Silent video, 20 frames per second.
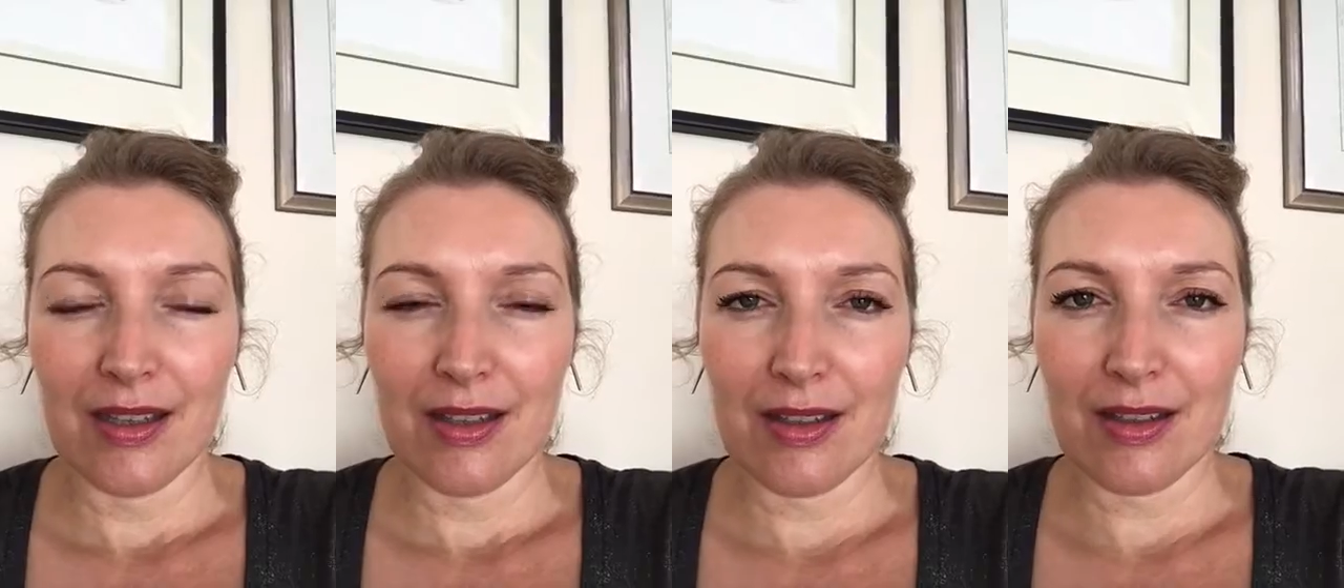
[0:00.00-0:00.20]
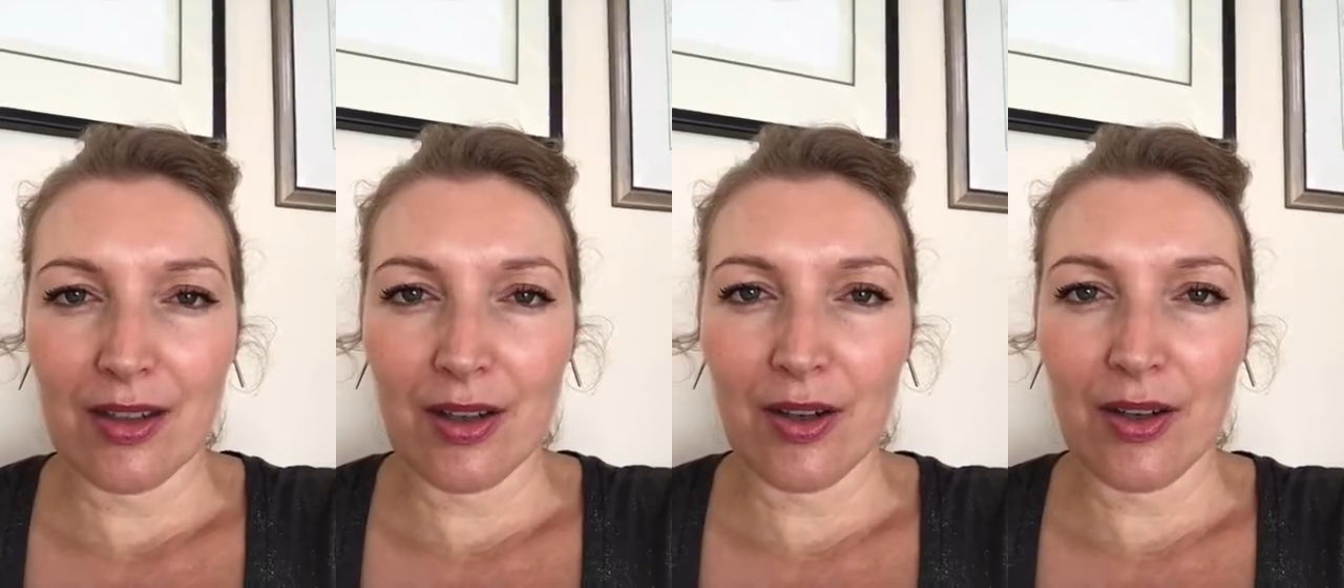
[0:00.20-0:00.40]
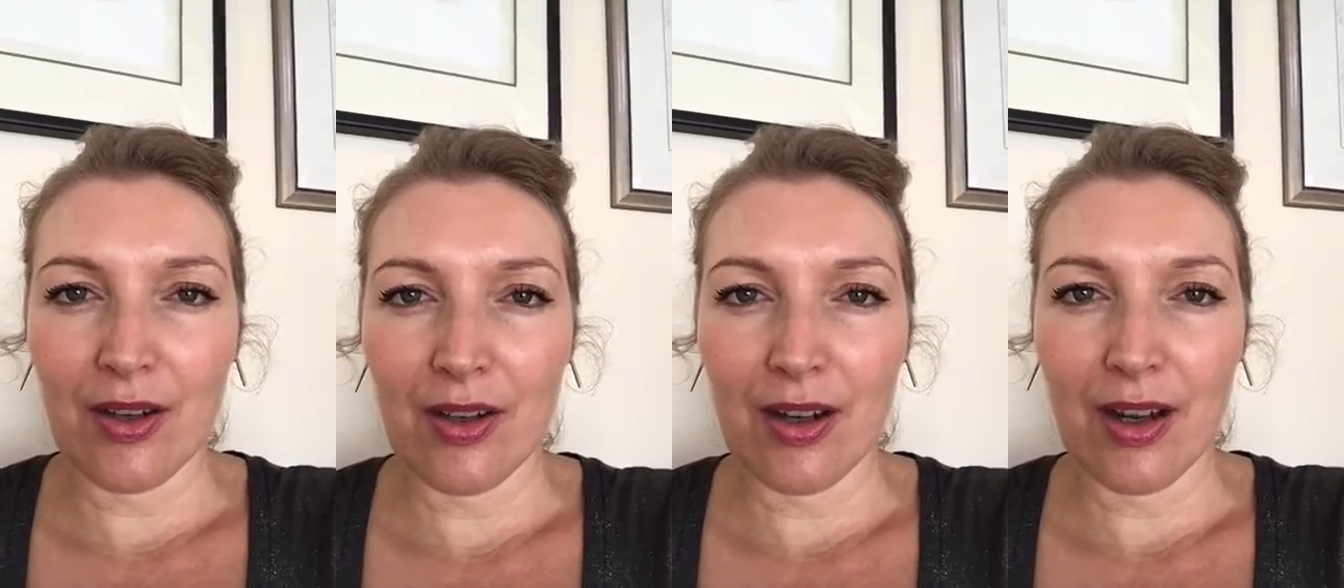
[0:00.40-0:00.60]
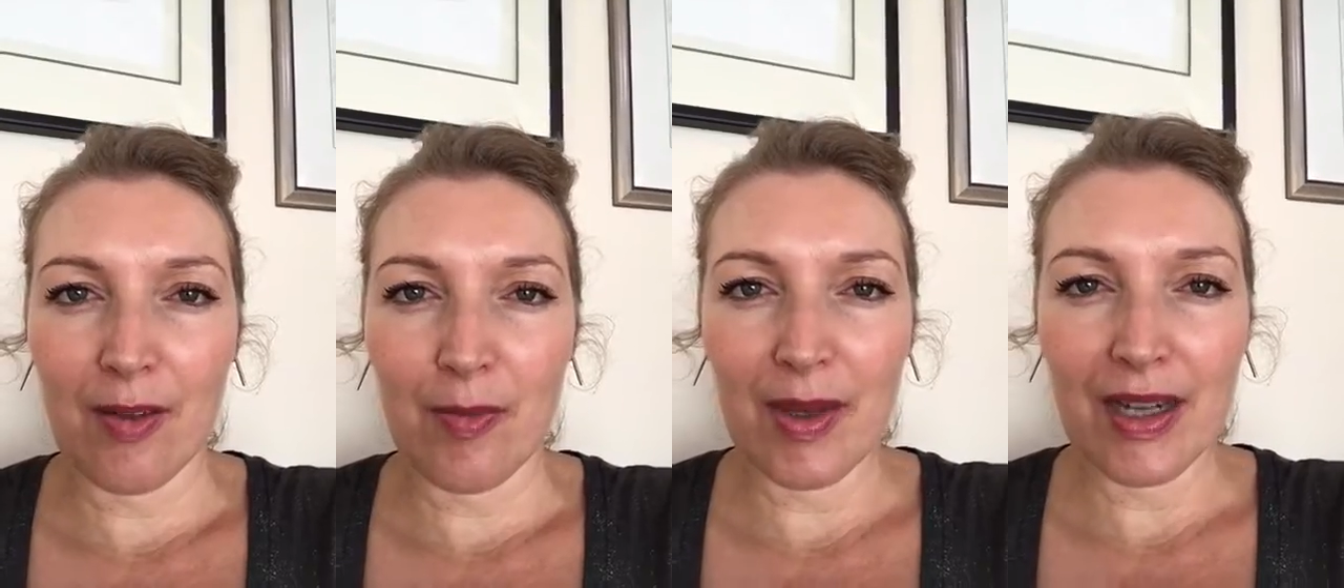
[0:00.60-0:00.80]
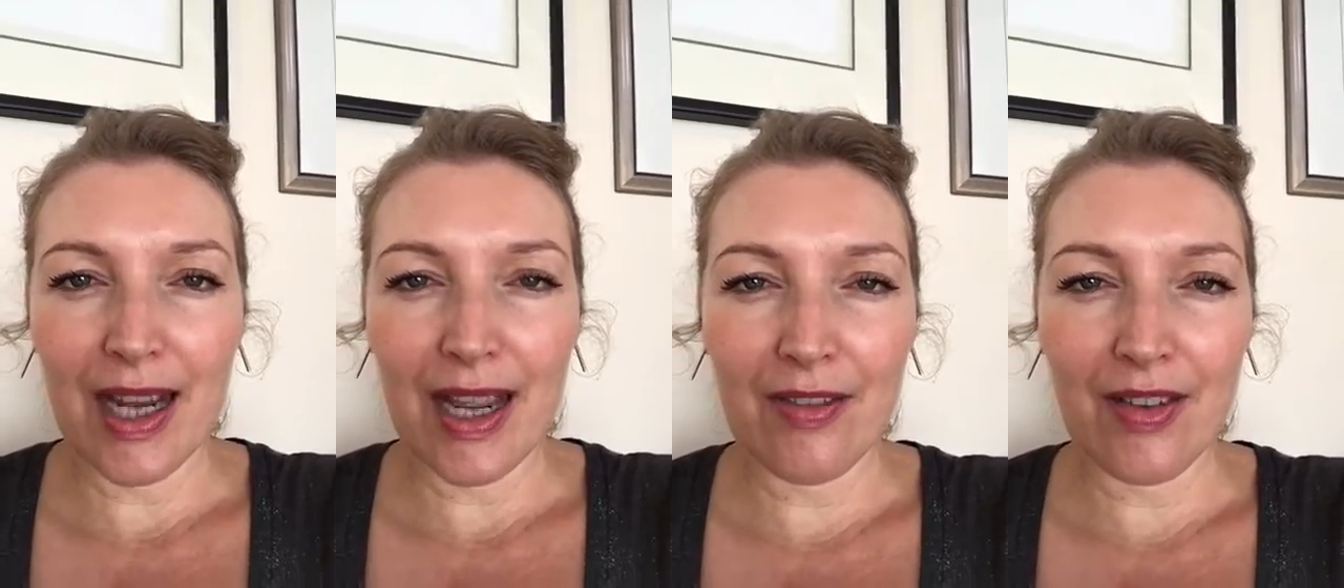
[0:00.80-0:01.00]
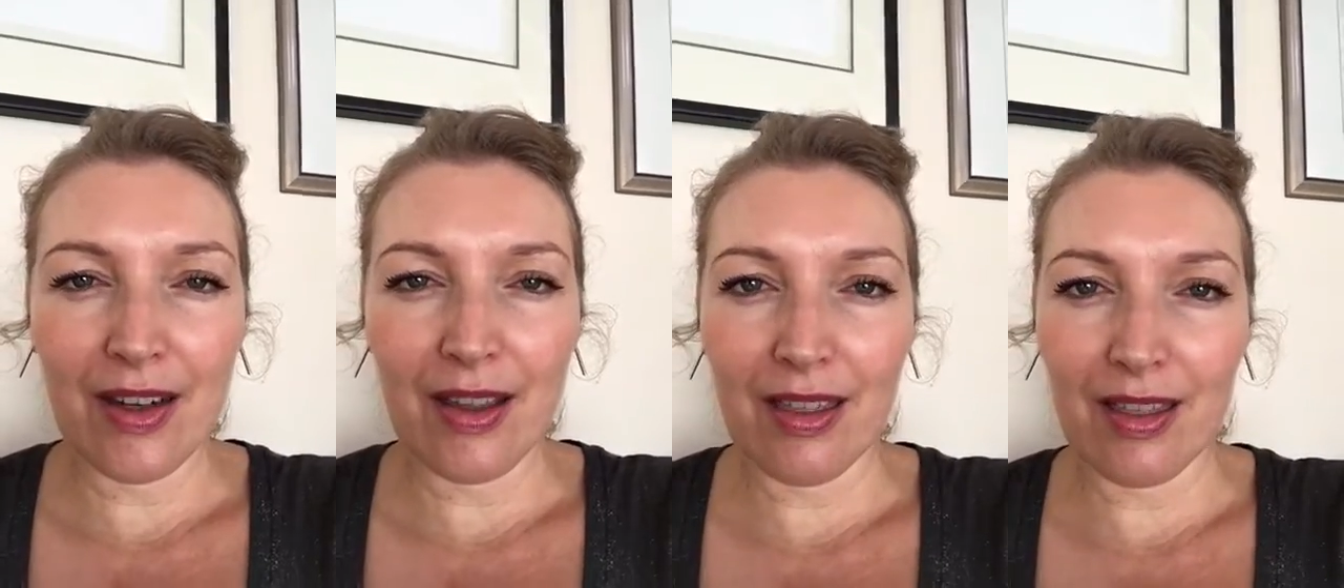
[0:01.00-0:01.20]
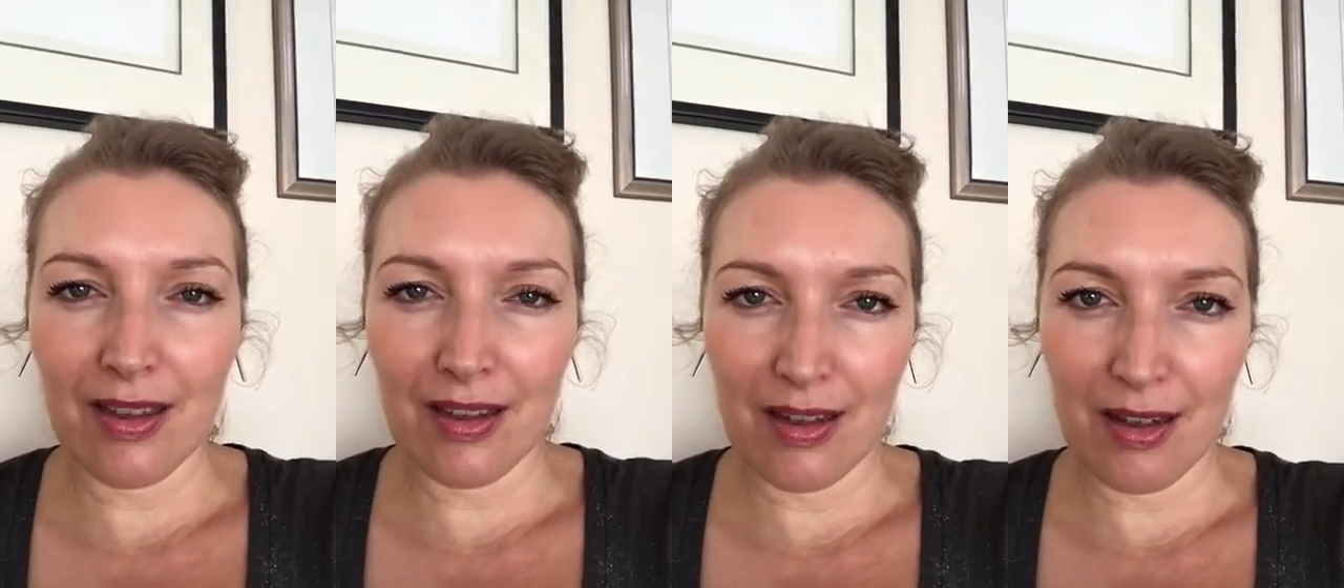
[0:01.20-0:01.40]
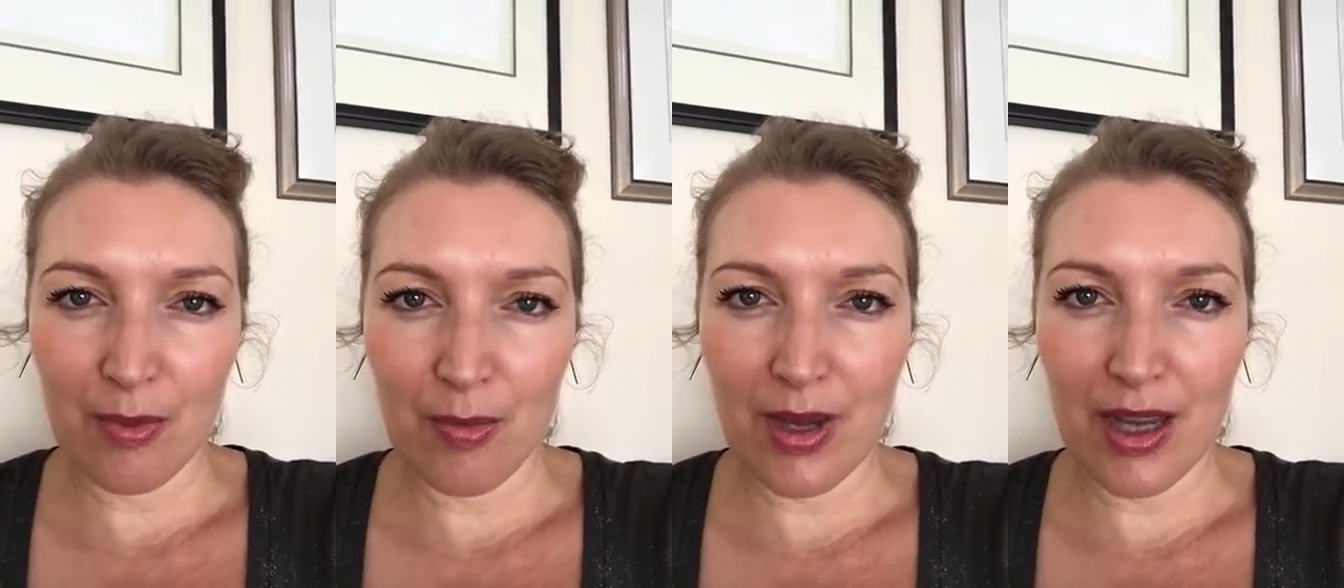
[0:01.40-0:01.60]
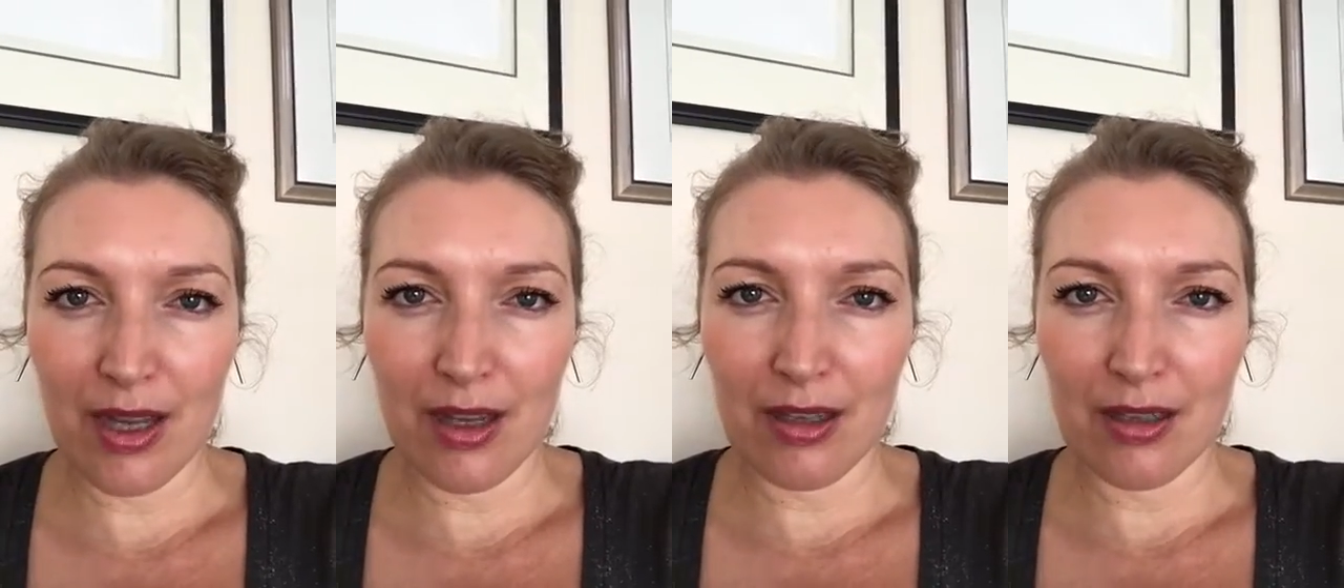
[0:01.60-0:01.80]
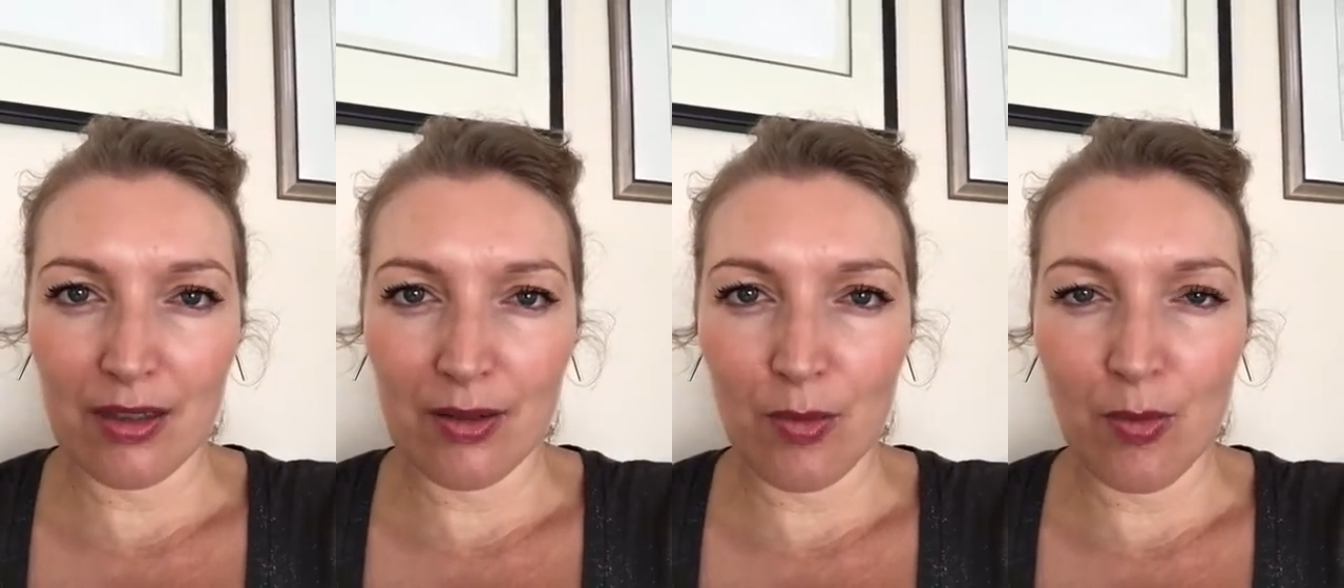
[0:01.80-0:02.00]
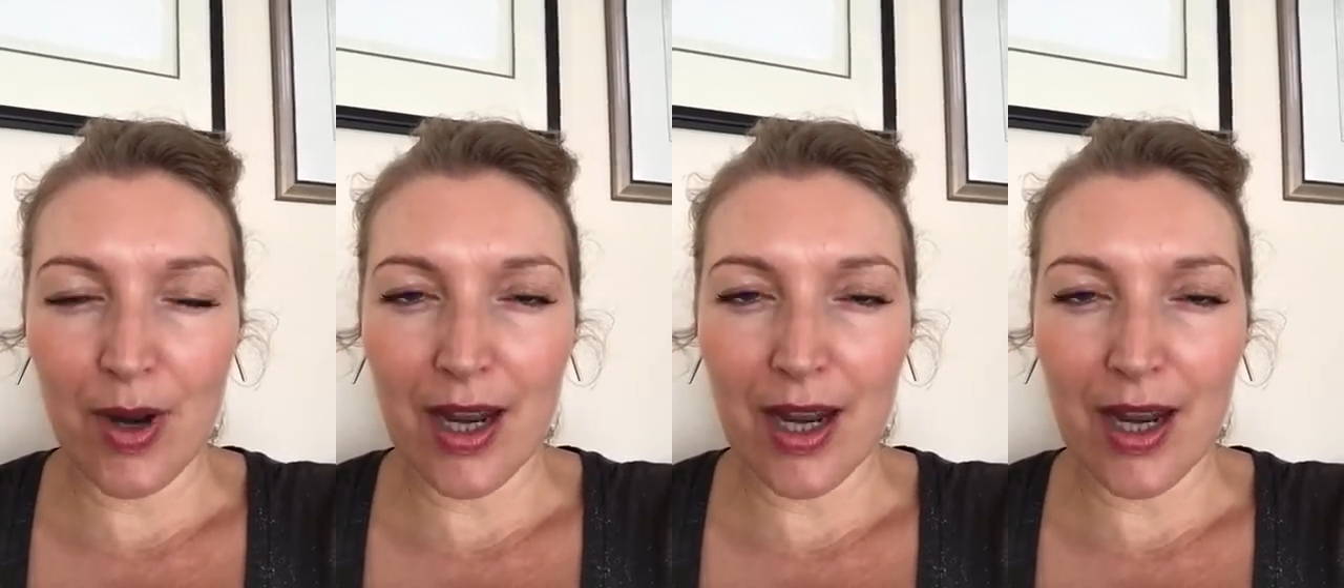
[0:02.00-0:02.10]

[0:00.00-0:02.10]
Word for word: So I've been having a think about